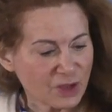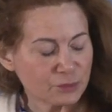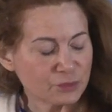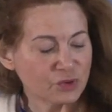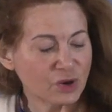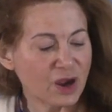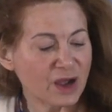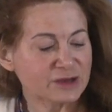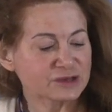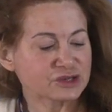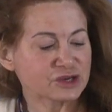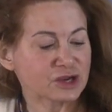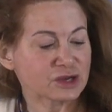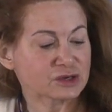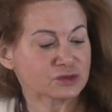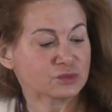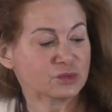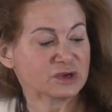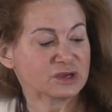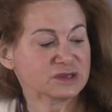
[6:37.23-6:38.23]

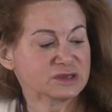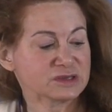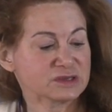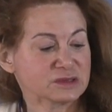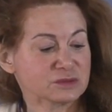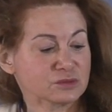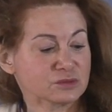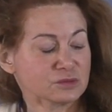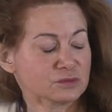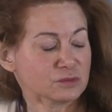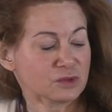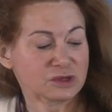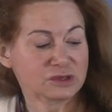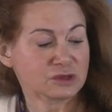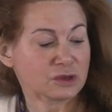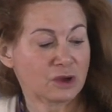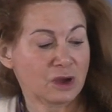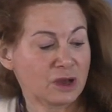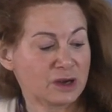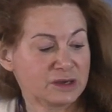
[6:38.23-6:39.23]
project was
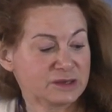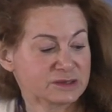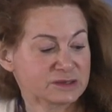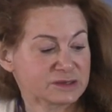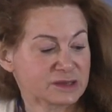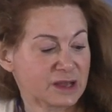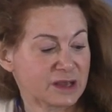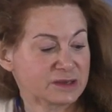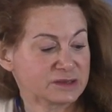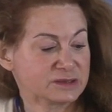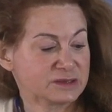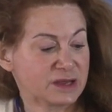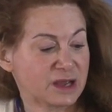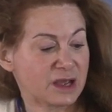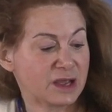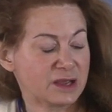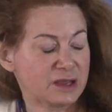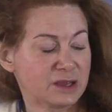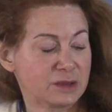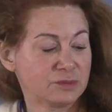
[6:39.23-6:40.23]
on its last
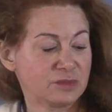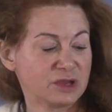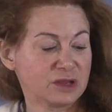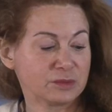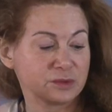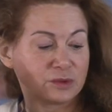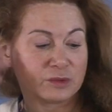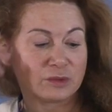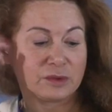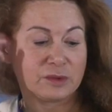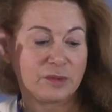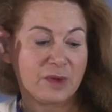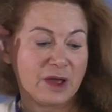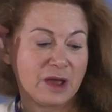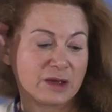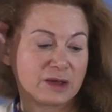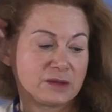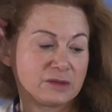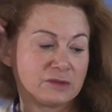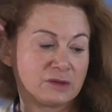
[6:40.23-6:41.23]
day and people were
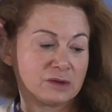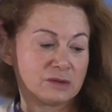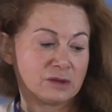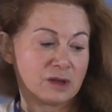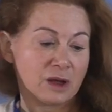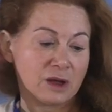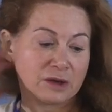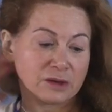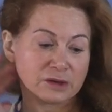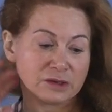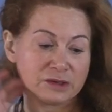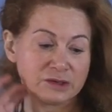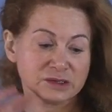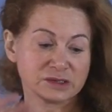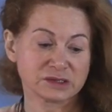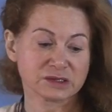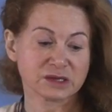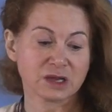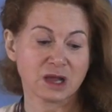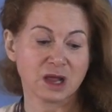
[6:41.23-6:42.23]
packing their
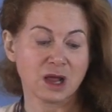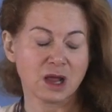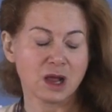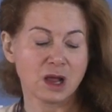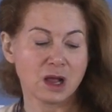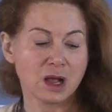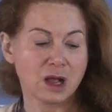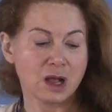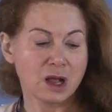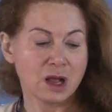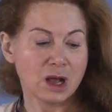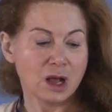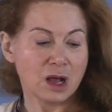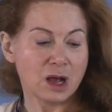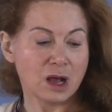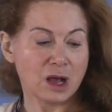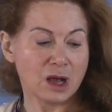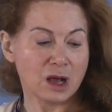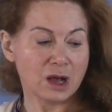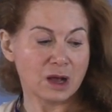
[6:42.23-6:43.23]
lockers.
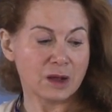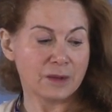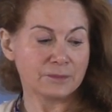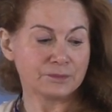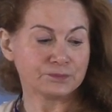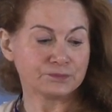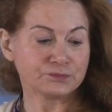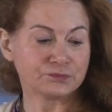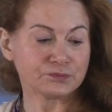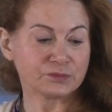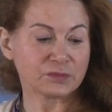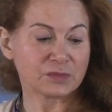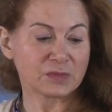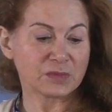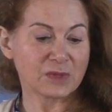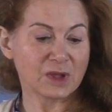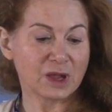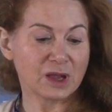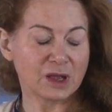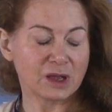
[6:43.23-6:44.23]
I
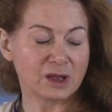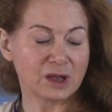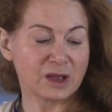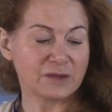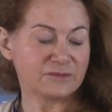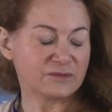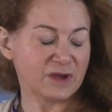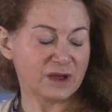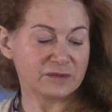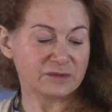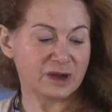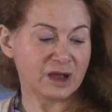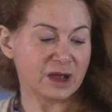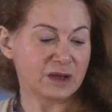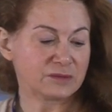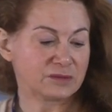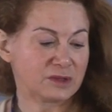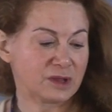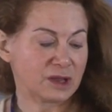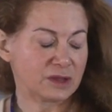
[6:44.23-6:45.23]
found
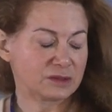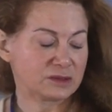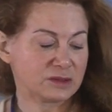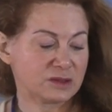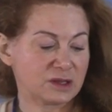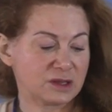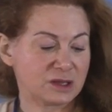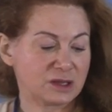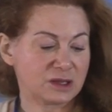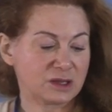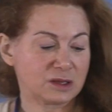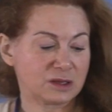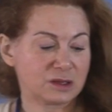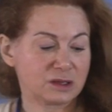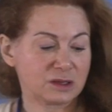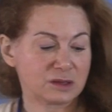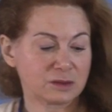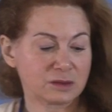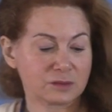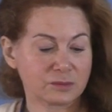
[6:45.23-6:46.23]
out that
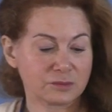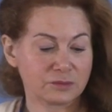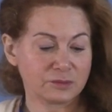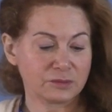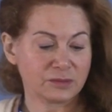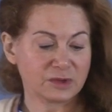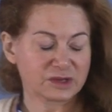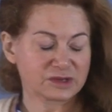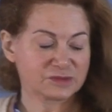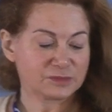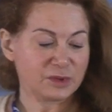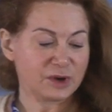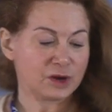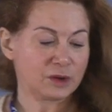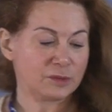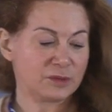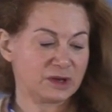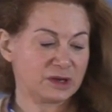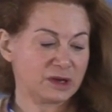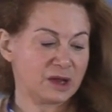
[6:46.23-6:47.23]
the
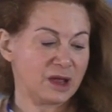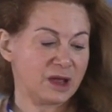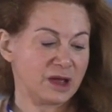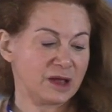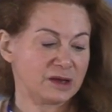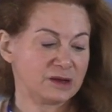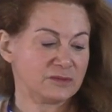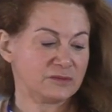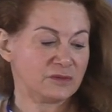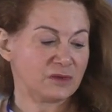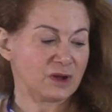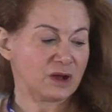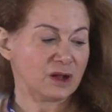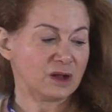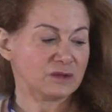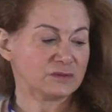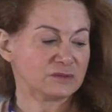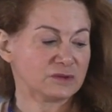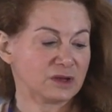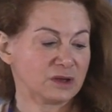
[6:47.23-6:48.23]
experiment had
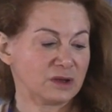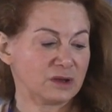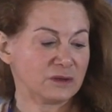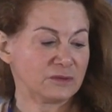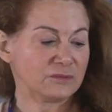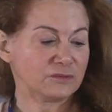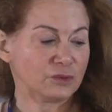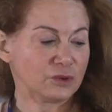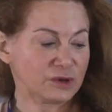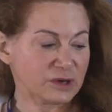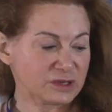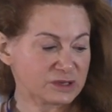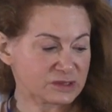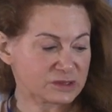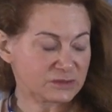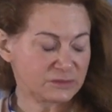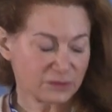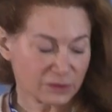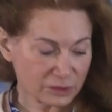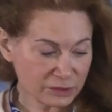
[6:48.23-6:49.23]
involved 40
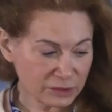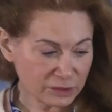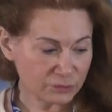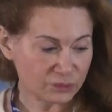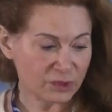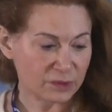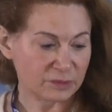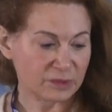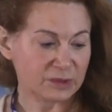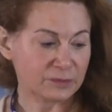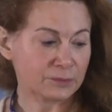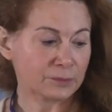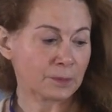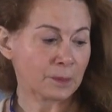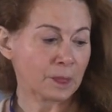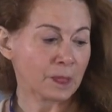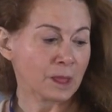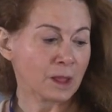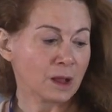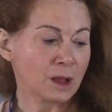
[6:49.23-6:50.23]
civilian women,